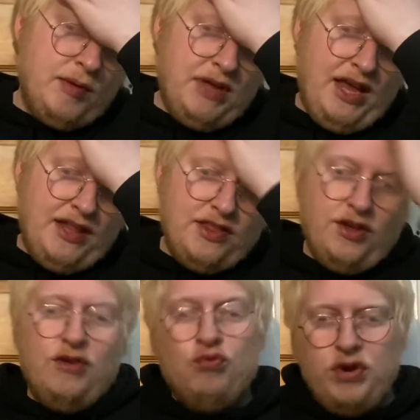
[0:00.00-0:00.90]
in
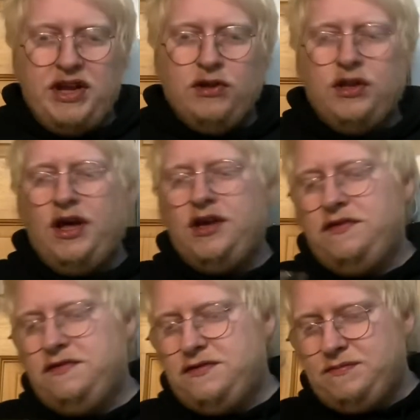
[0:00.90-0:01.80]
the real
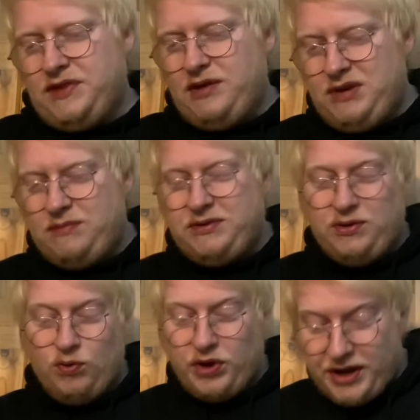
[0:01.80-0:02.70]
life, like people
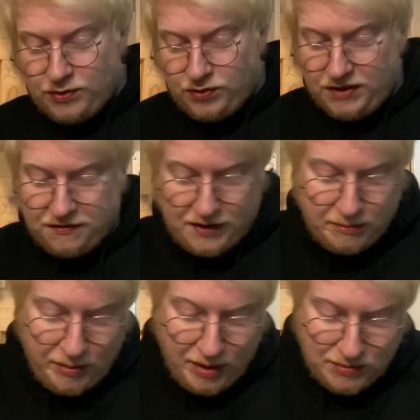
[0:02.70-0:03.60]
who work with
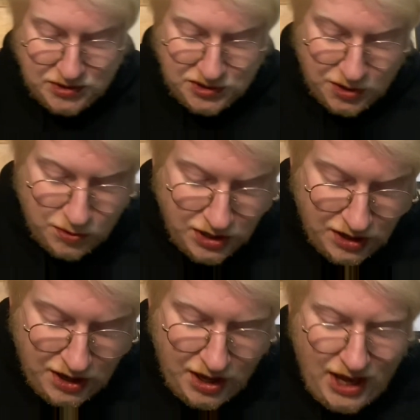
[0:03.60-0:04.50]
family members who
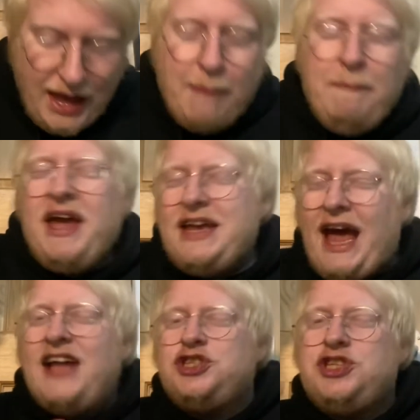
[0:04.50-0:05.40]
might
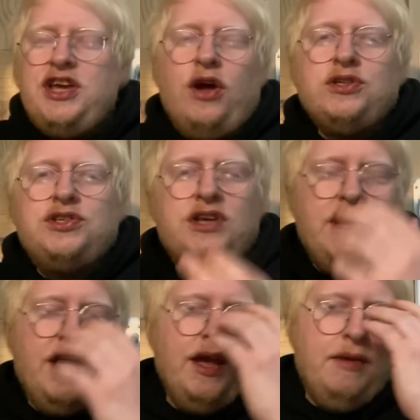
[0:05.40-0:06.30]
catch the odd
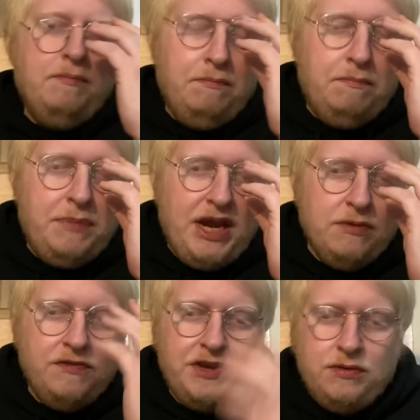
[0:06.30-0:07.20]
beer
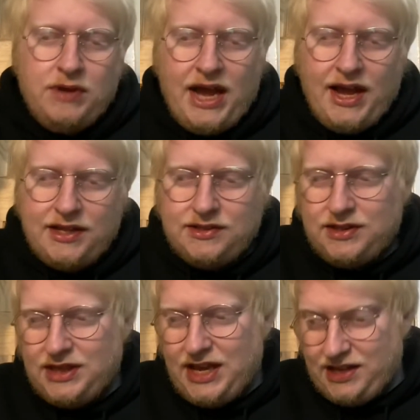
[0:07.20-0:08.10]
review, and
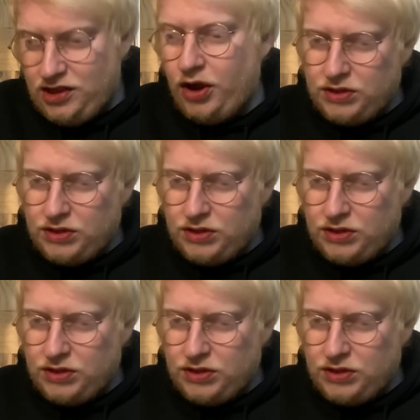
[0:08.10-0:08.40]
they know